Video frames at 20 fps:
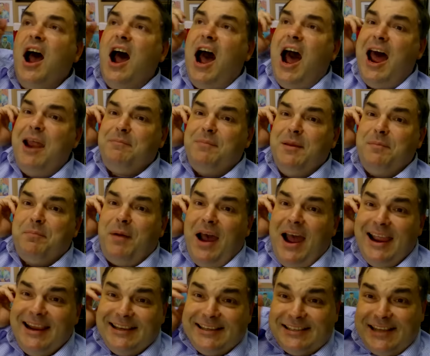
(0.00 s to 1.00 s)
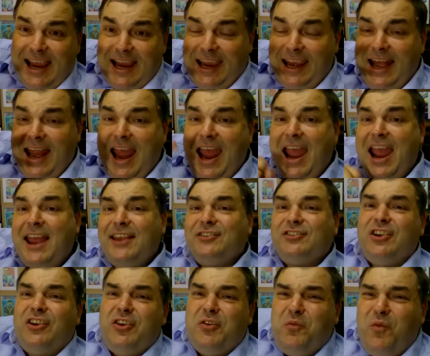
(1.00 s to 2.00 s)
I'd be buying secondhand.
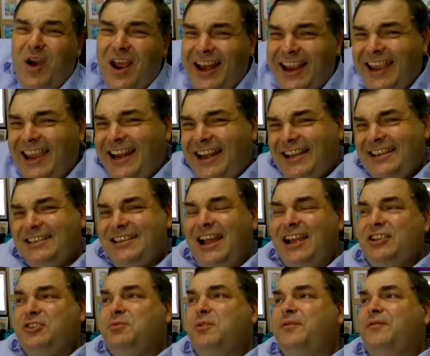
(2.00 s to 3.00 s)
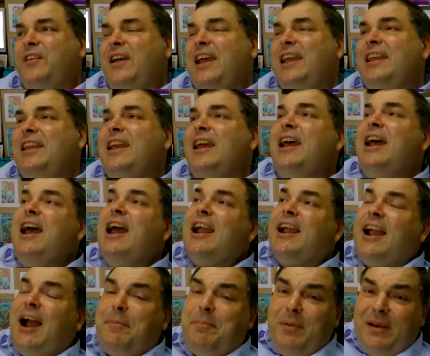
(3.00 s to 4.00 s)
So you want to get in touch with a
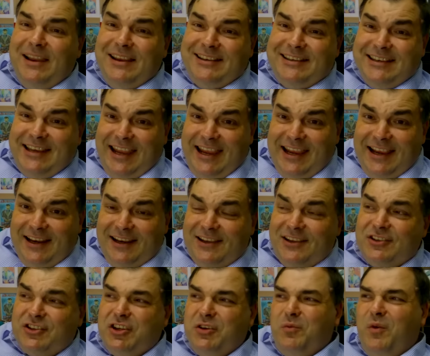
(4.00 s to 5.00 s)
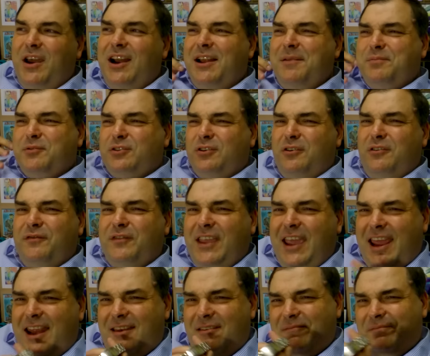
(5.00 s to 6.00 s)
couple of dealers. You want
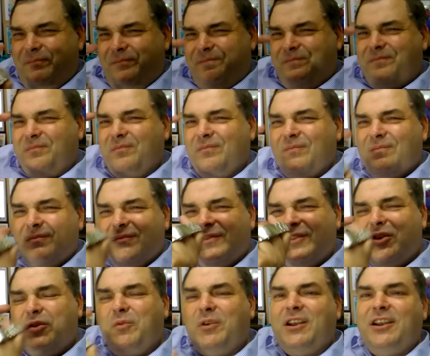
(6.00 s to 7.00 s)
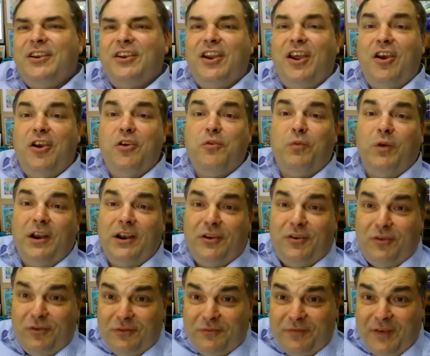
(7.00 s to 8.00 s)
to know what a
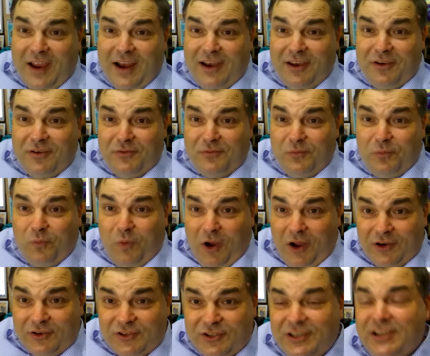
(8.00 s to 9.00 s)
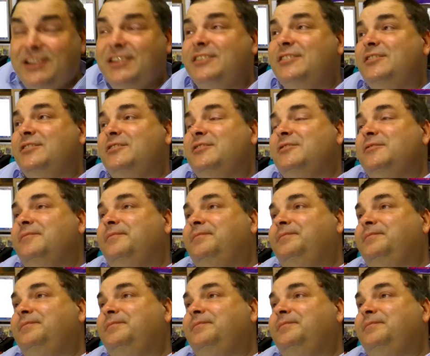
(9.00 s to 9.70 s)
good value watch is.